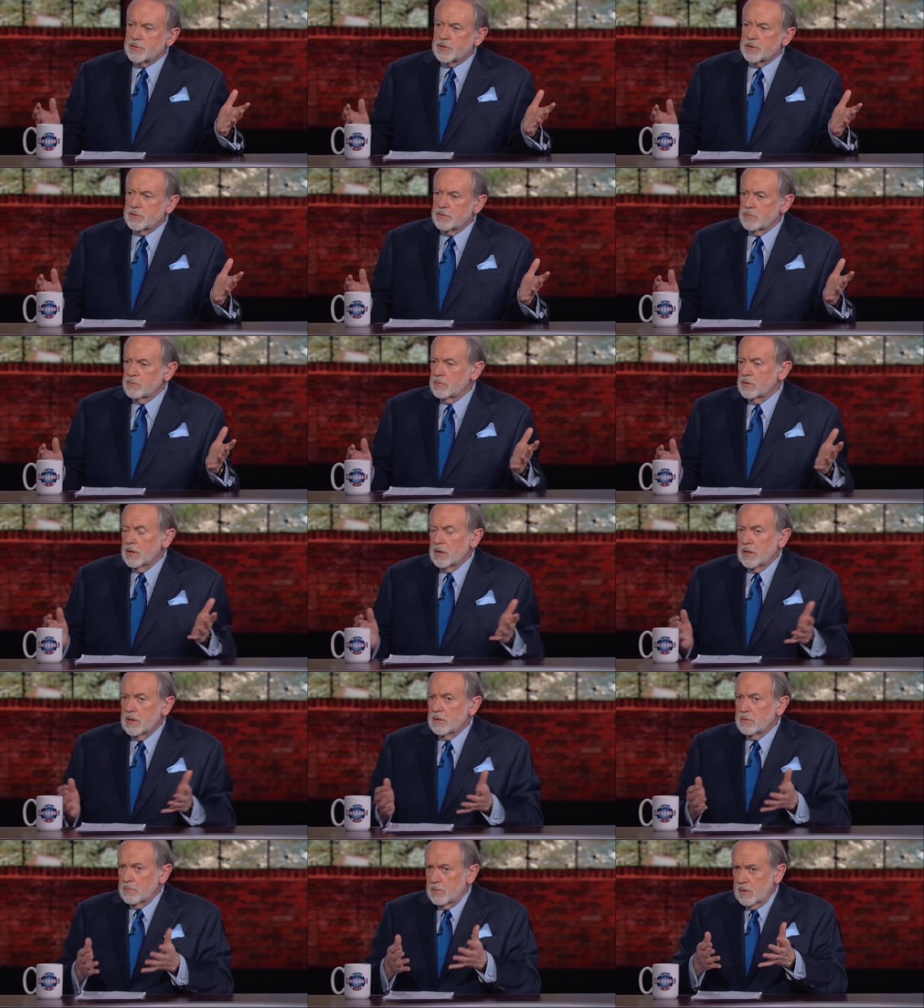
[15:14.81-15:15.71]
to
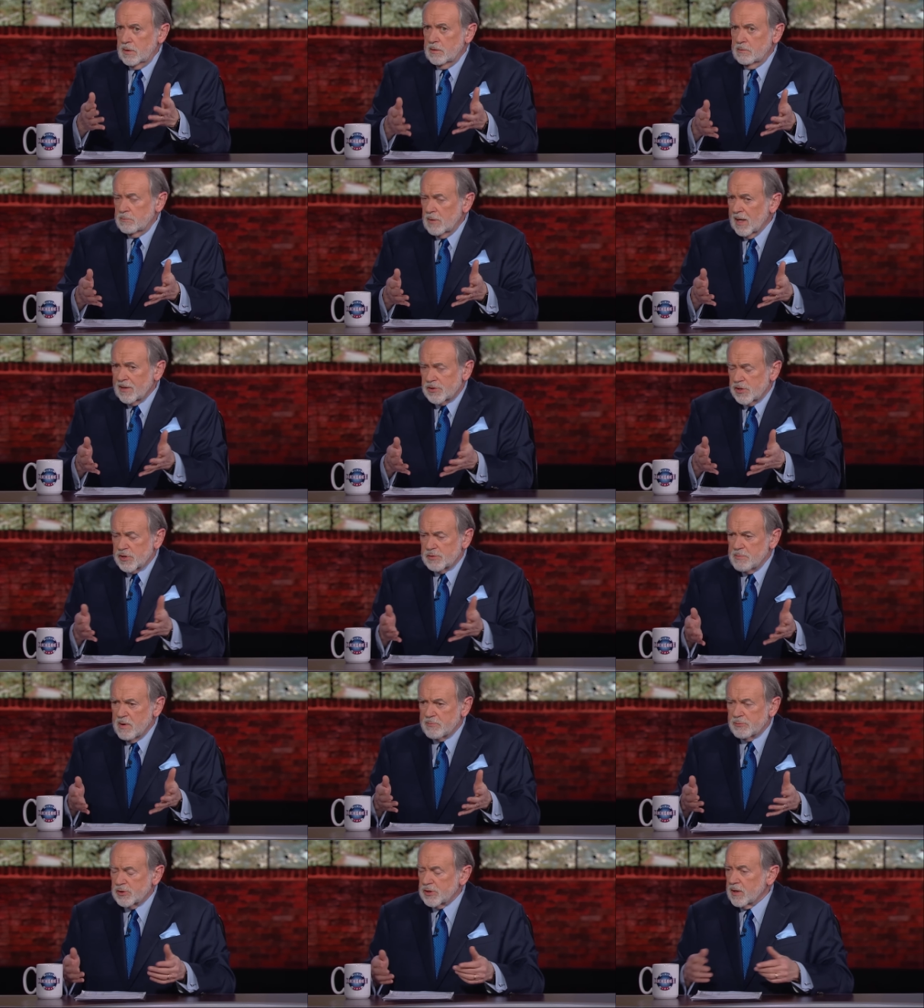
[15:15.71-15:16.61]
not just
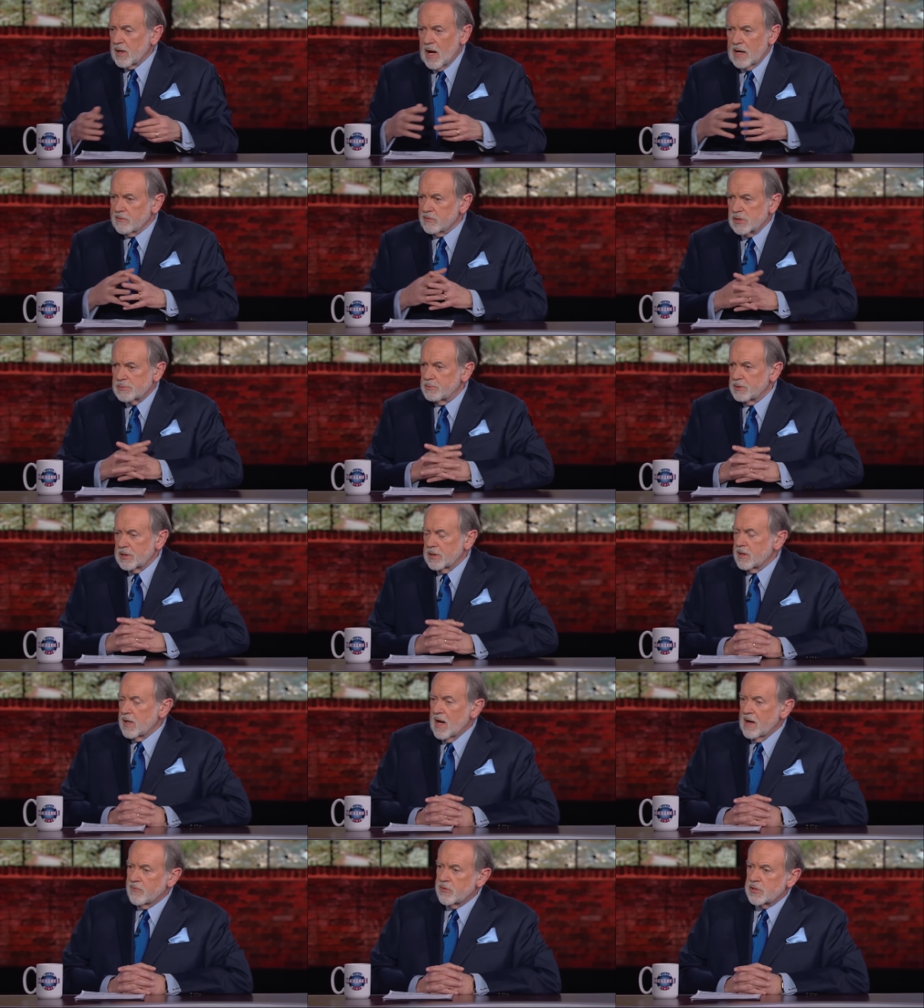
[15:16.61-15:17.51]
members of Congress, but to
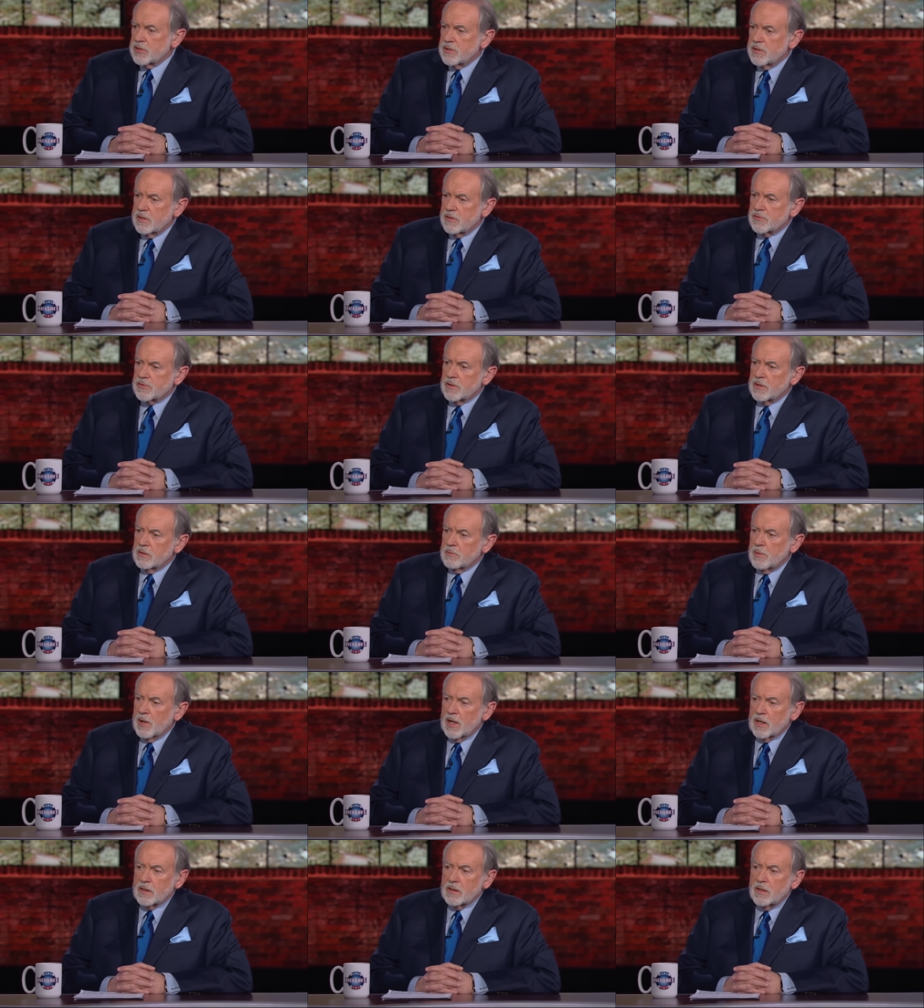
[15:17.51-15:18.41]
the average citizen
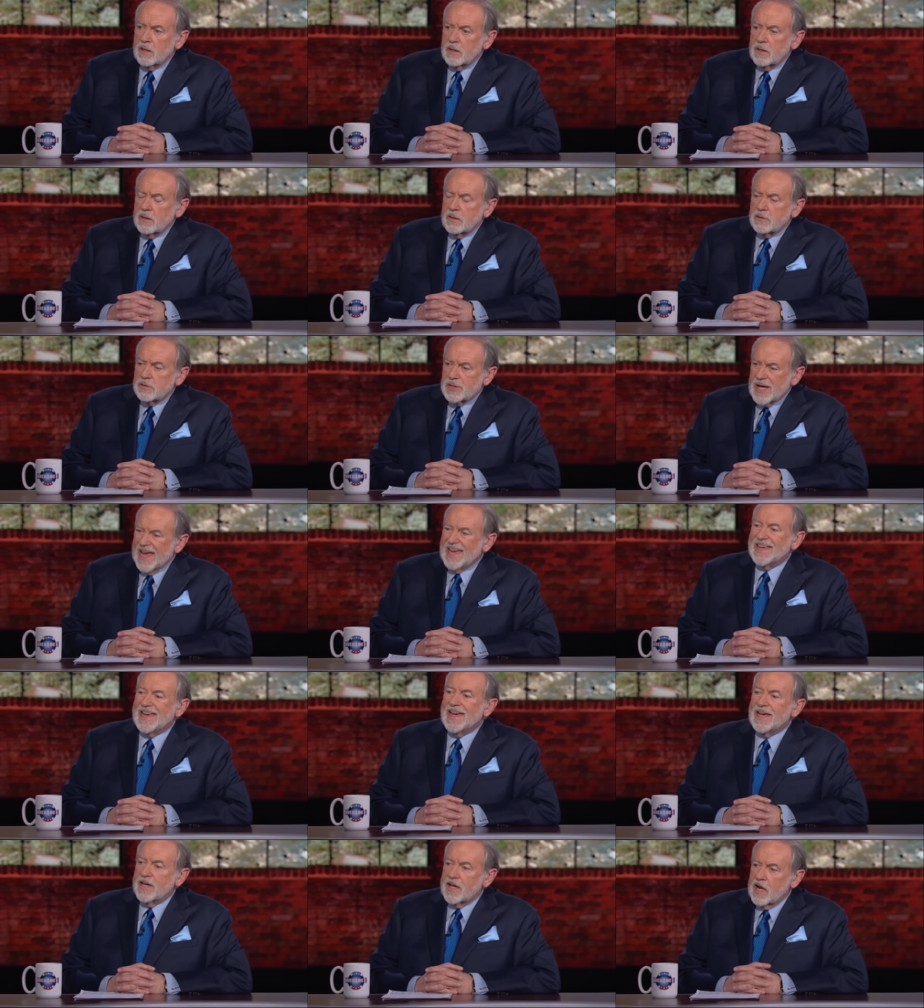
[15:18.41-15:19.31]
about
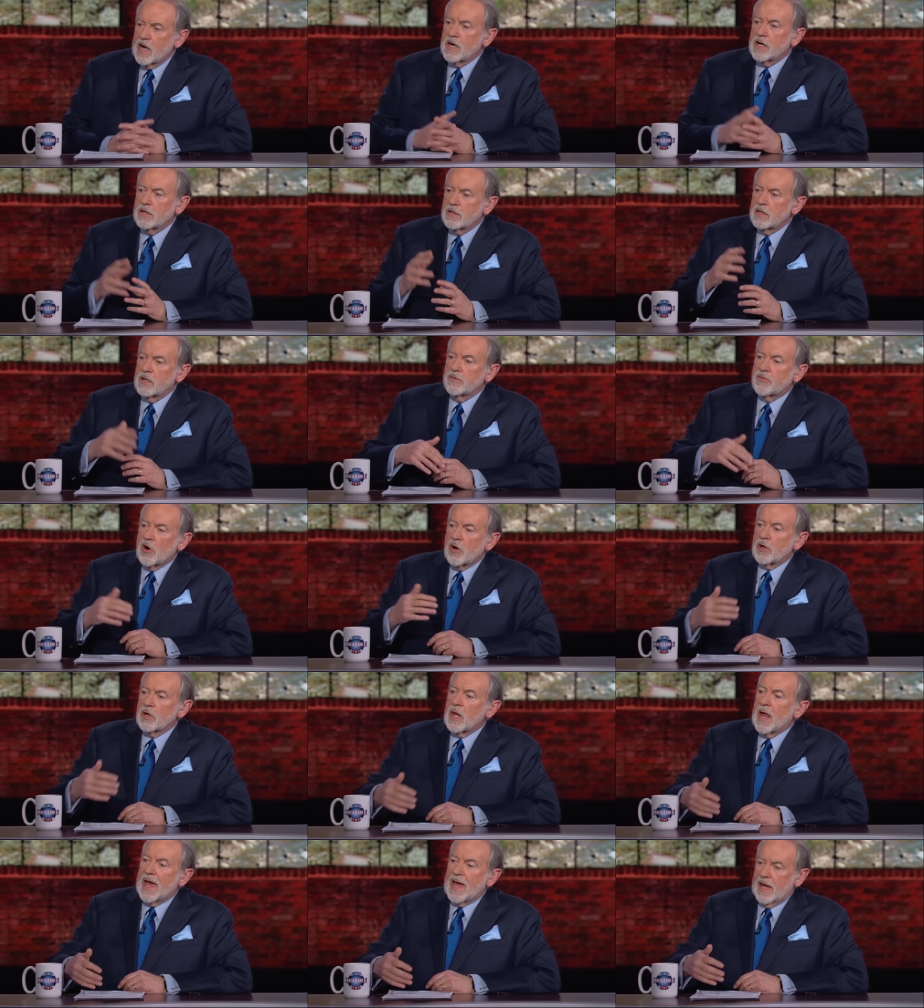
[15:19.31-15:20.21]
taking care of our
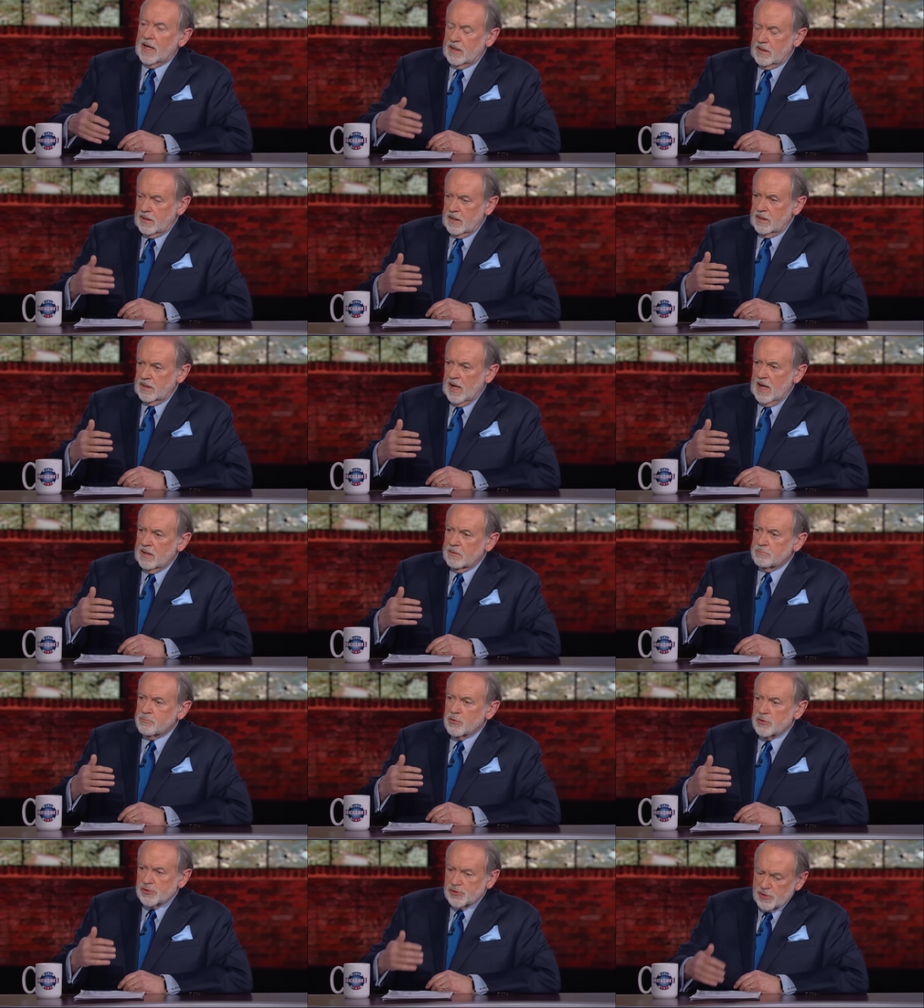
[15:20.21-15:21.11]
land
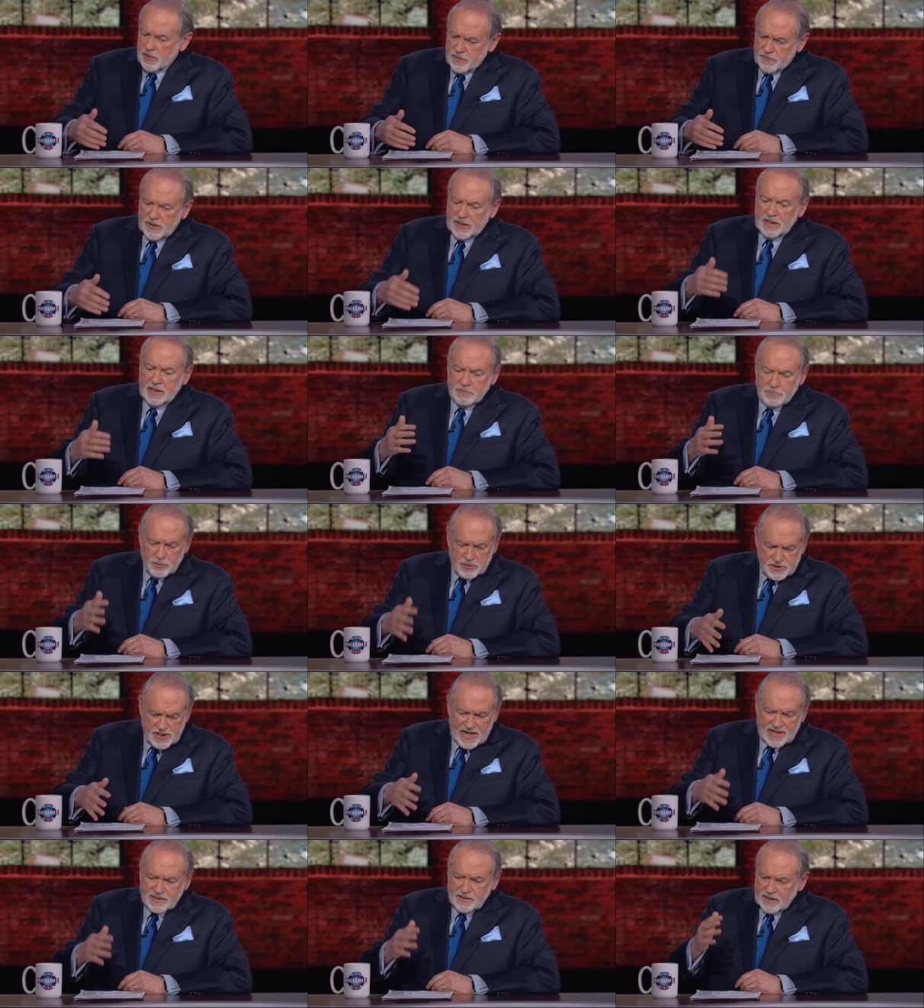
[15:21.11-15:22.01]
and preserving it and
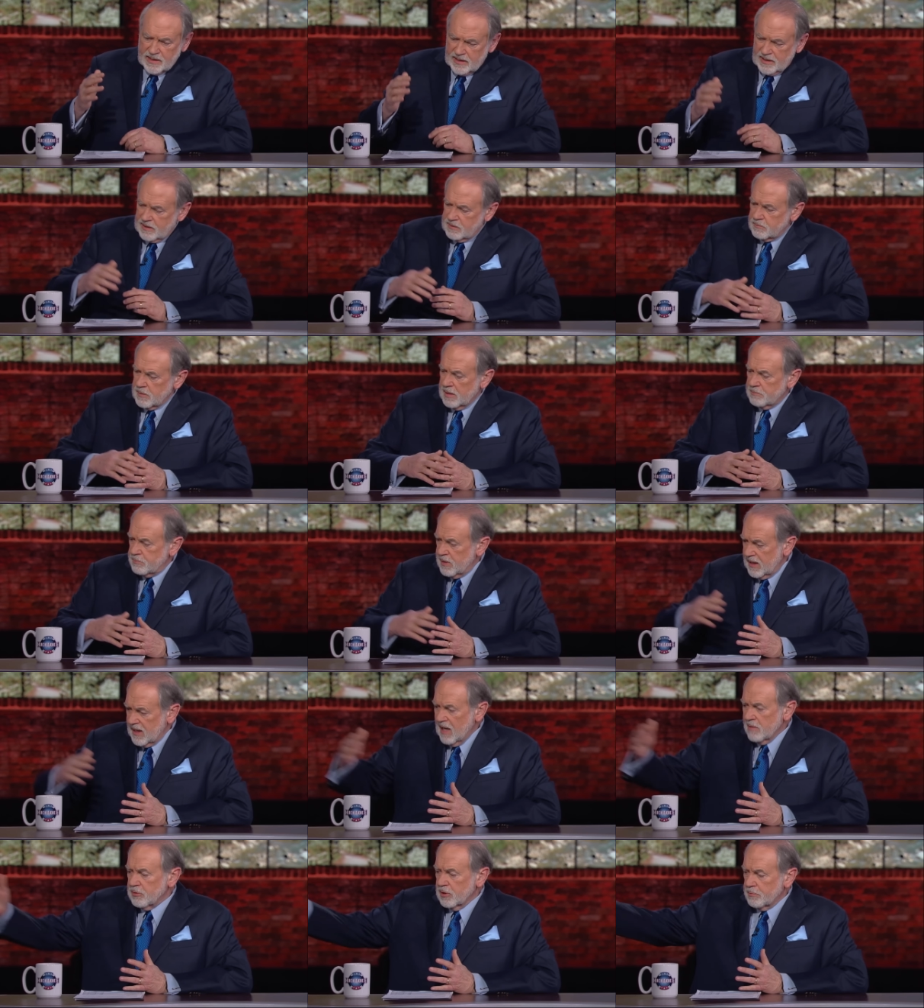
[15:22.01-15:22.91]
protecting it and
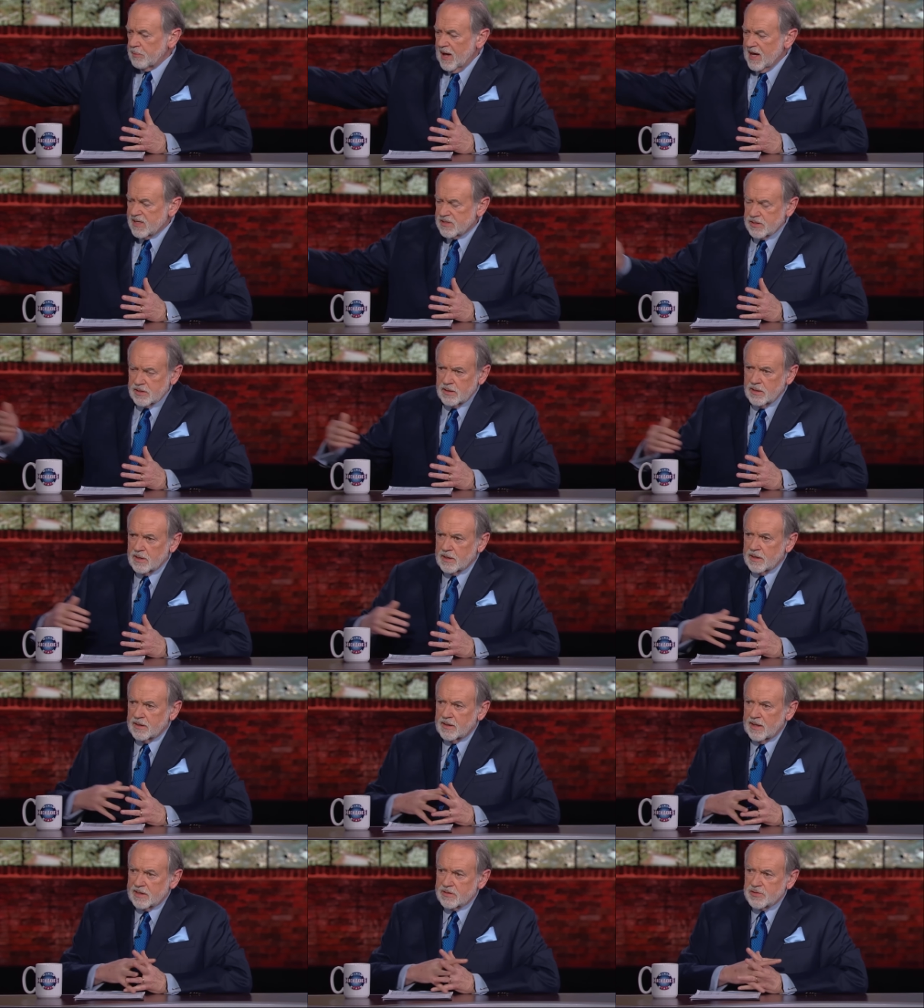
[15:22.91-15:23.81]
being able to pass it on to
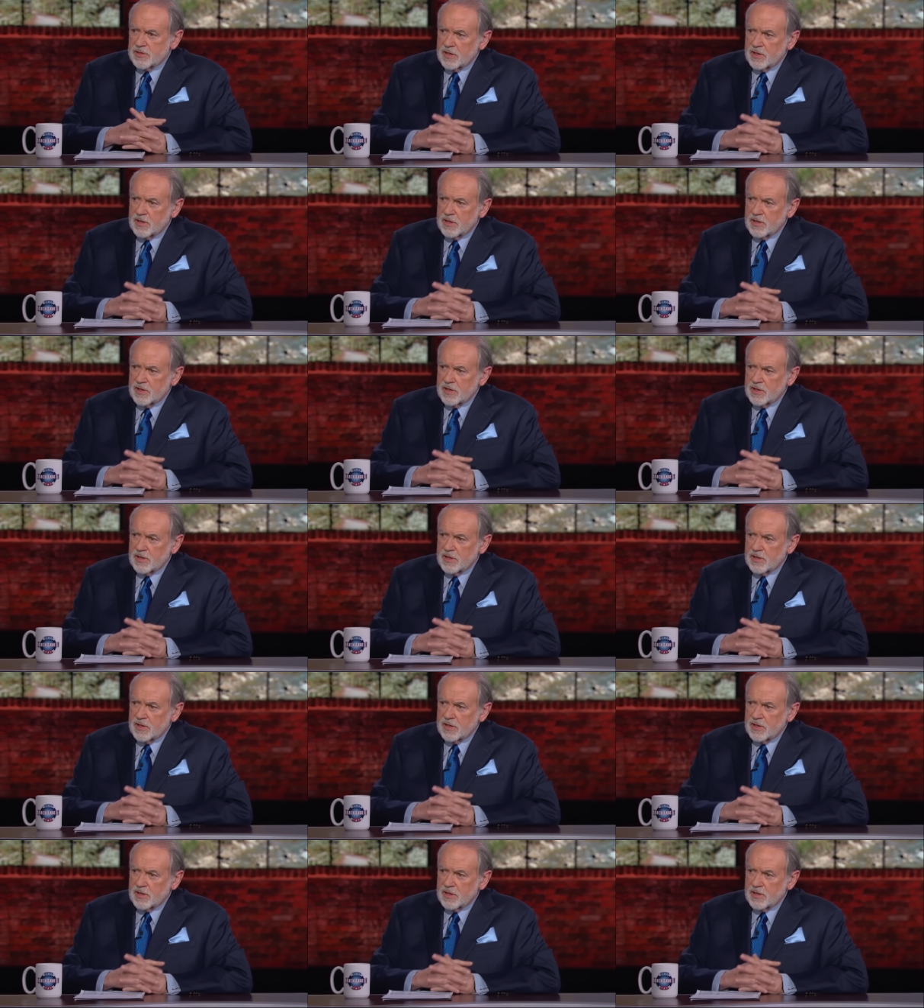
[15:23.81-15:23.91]
the next